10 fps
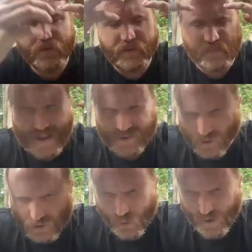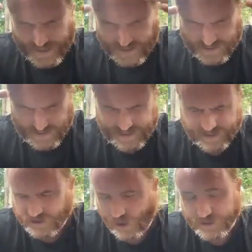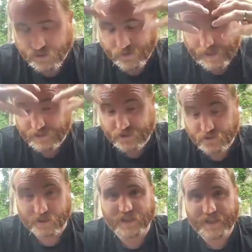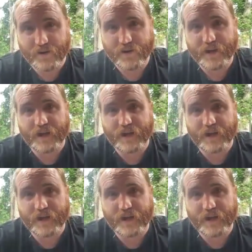mental noise that was always going on just sort of cleared,